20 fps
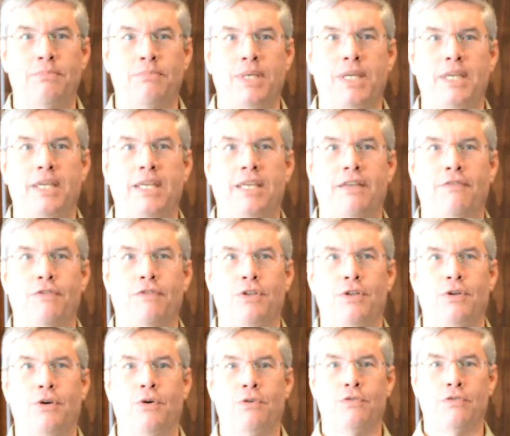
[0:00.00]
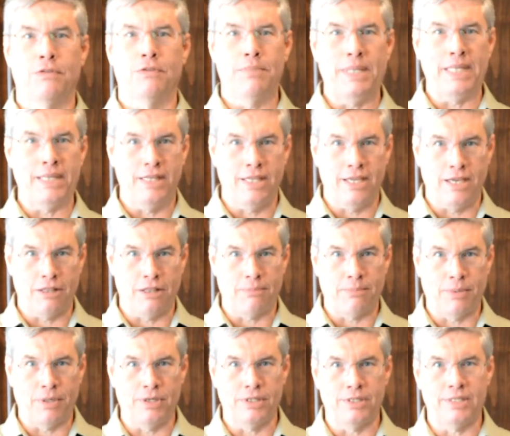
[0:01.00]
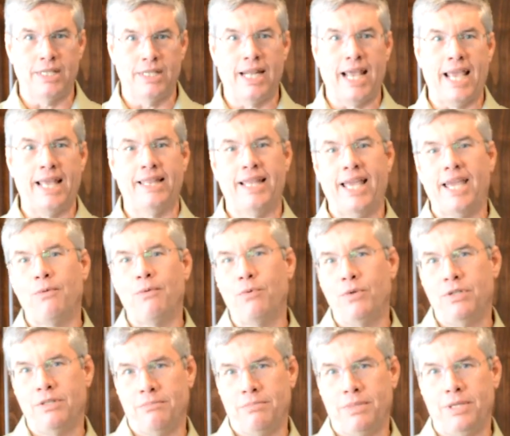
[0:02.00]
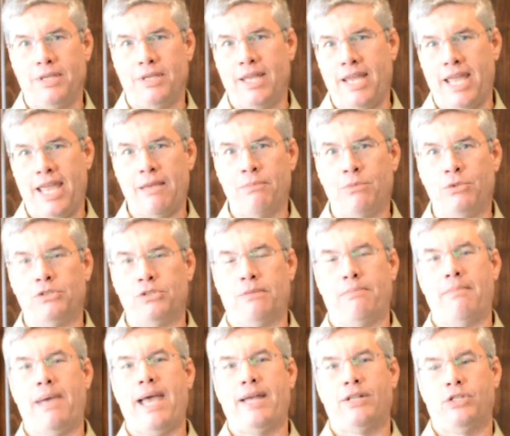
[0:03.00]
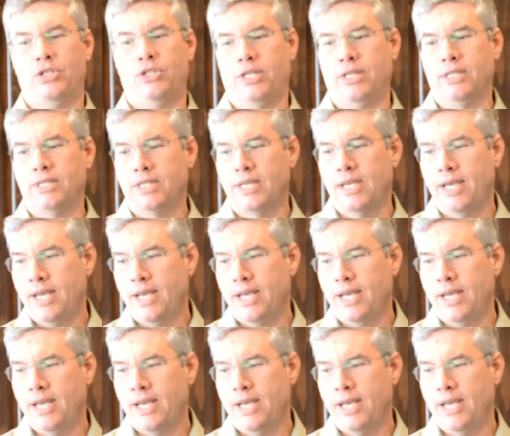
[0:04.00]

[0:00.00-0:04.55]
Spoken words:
be if you overbid the other person and they wouldn't be able to match it.